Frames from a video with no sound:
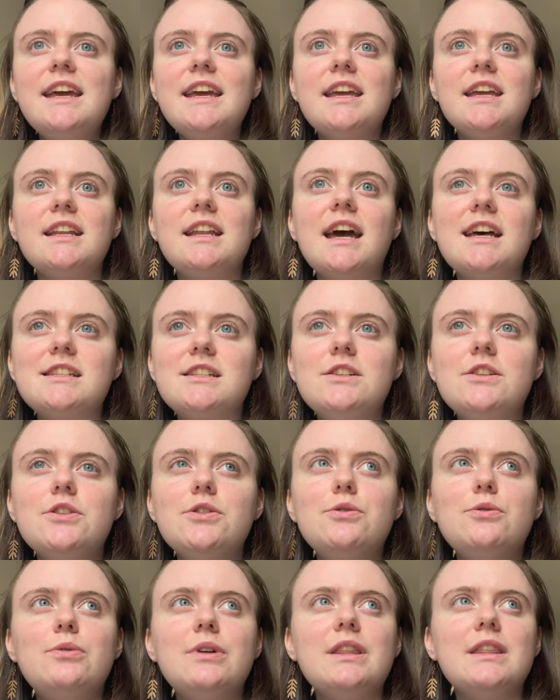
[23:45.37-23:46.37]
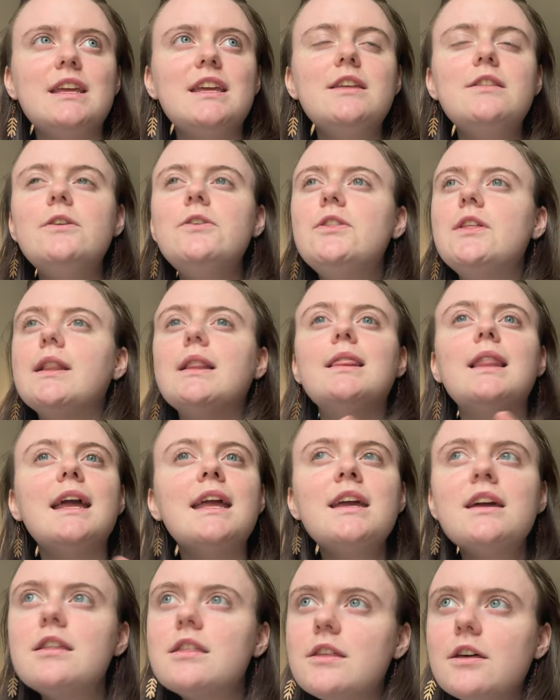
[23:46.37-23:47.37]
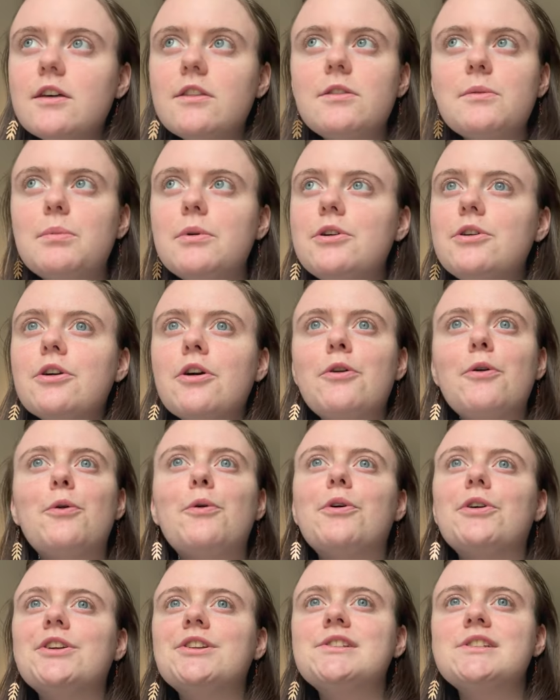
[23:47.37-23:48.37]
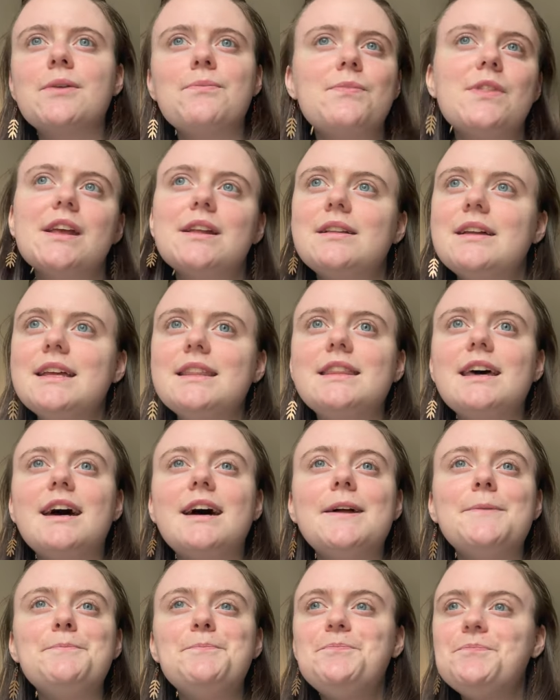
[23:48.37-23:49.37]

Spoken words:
it has to do with either the length of the book or something like that.